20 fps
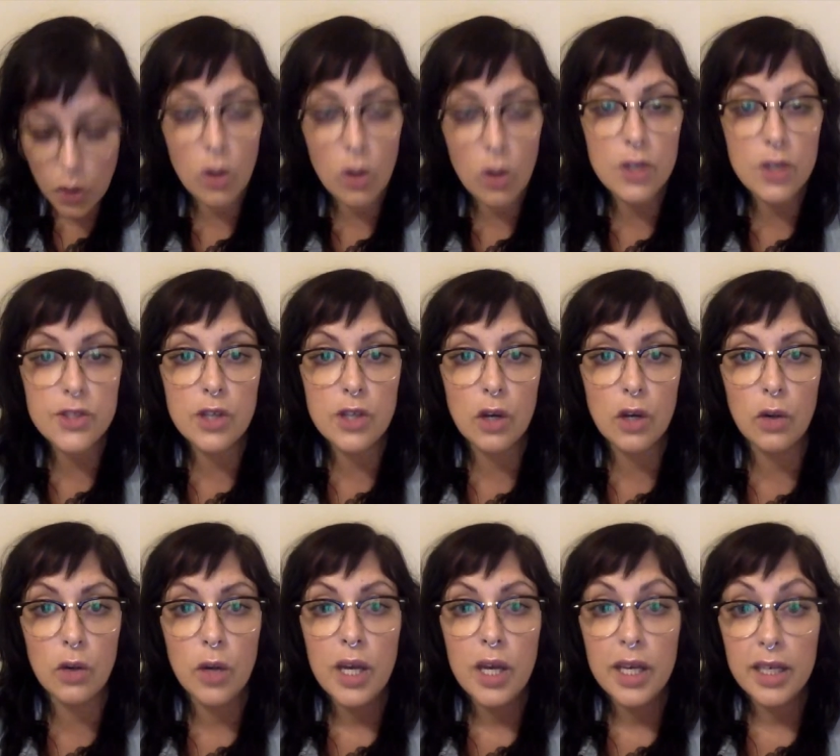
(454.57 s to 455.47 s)

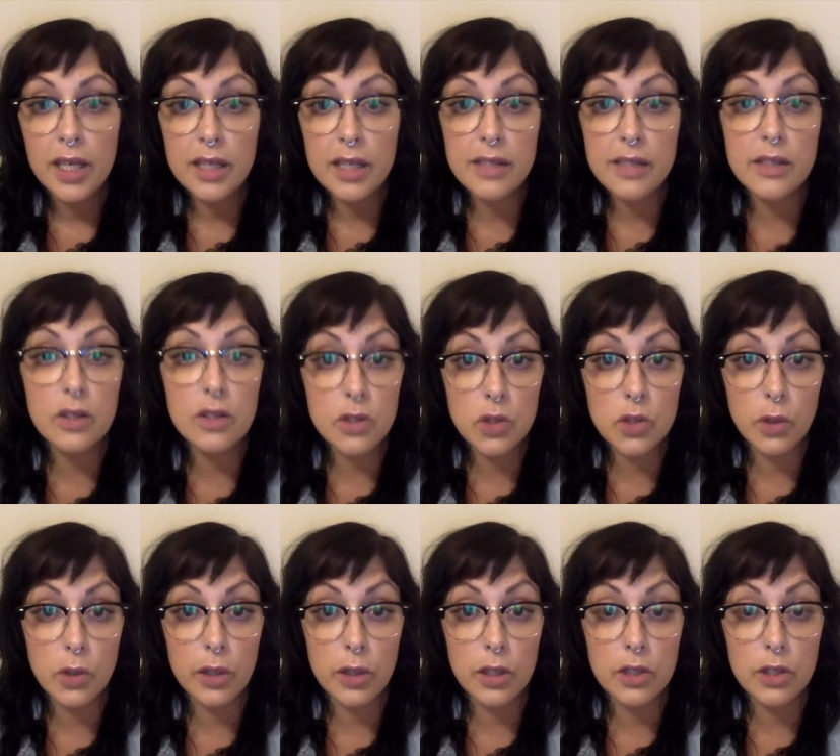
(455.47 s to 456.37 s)
Also, consider
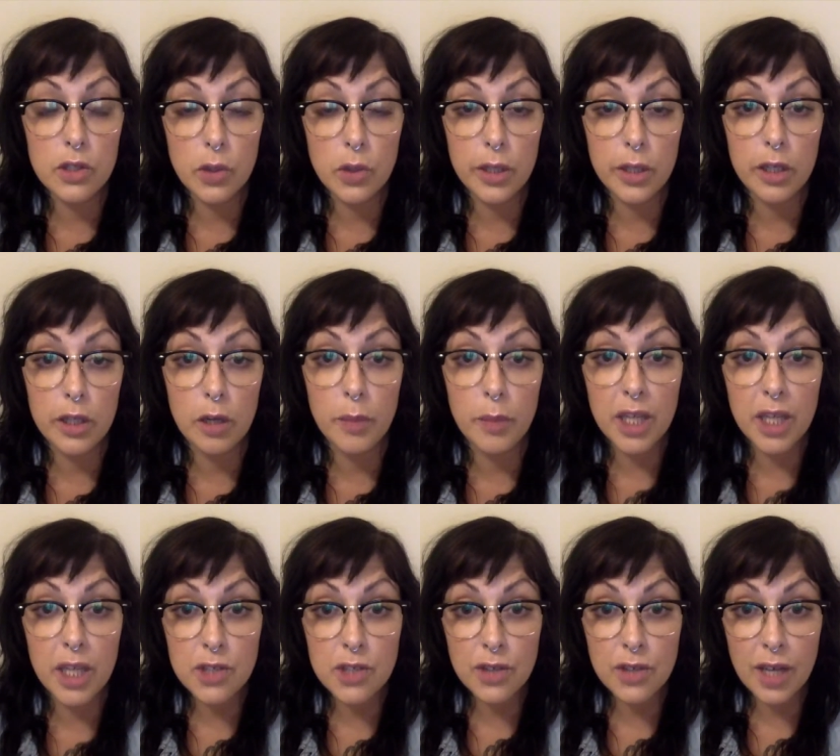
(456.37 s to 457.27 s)
join, joining our
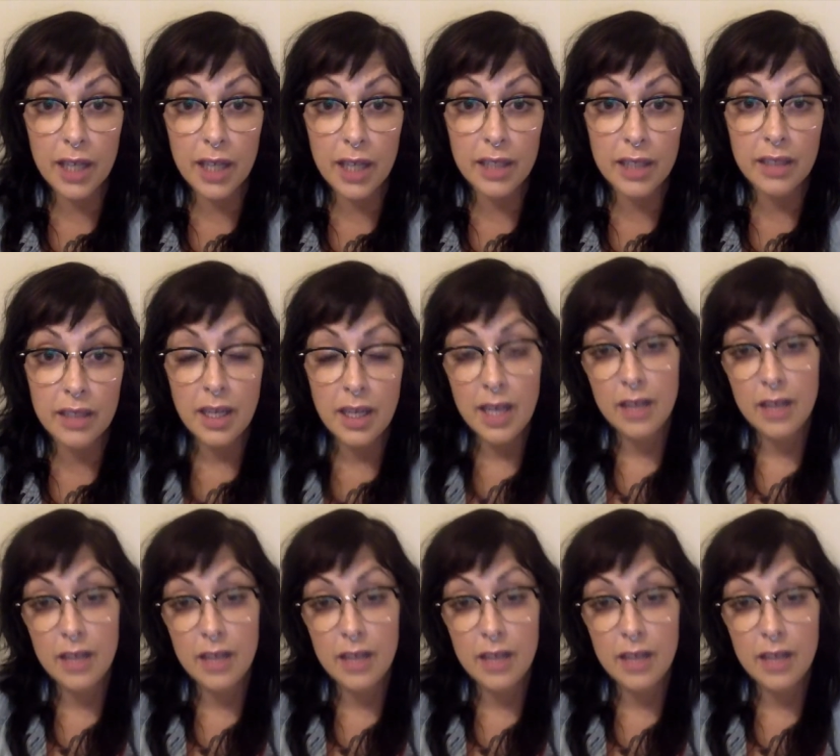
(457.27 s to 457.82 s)
Patreon.